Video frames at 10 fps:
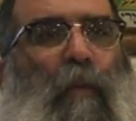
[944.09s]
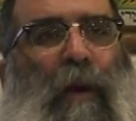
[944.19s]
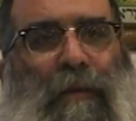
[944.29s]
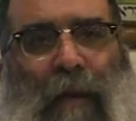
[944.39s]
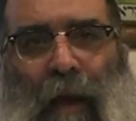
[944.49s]

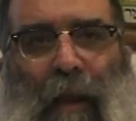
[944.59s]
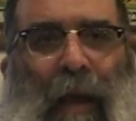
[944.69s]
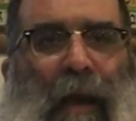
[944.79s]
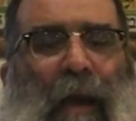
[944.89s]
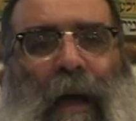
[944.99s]
what's their
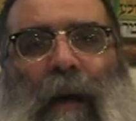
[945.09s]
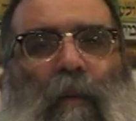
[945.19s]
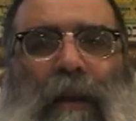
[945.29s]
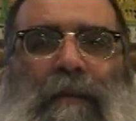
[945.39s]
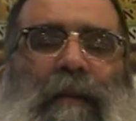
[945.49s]

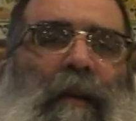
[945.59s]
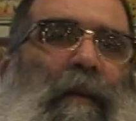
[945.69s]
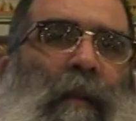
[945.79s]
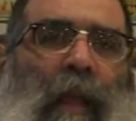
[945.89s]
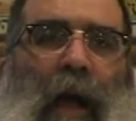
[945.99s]
halacha, what's
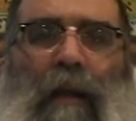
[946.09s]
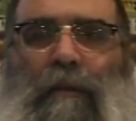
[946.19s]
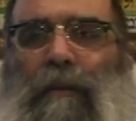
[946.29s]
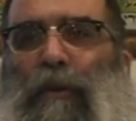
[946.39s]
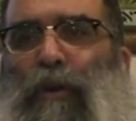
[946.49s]
the
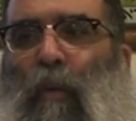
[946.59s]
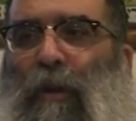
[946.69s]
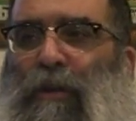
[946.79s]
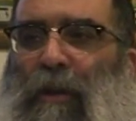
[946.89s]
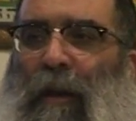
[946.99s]
how is the
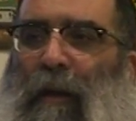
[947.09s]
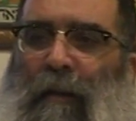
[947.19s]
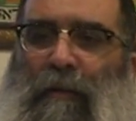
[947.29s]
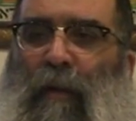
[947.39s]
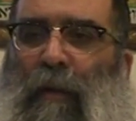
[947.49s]
Jewish
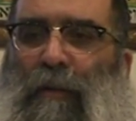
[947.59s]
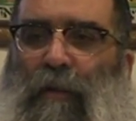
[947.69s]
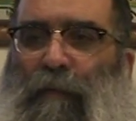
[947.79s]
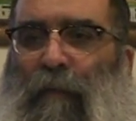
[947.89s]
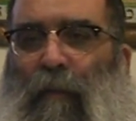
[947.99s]
uh, and so on and
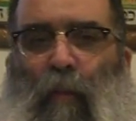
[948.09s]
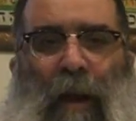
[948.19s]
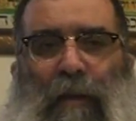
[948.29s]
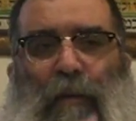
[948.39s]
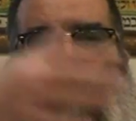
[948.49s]
so forth
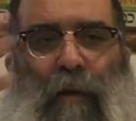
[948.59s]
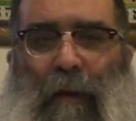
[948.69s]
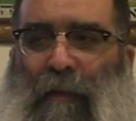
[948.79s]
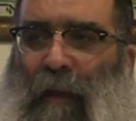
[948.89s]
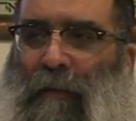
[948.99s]
way to look
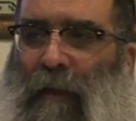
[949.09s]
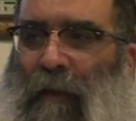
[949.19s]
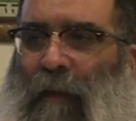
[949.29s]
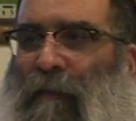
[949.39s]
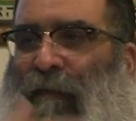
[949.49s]
at things
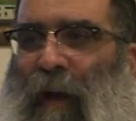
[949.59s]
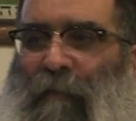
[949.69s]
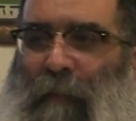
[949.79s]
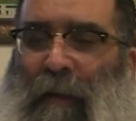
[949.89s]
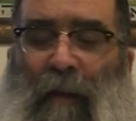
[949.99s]
and the
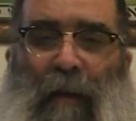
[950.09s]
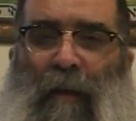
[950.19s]
involvement.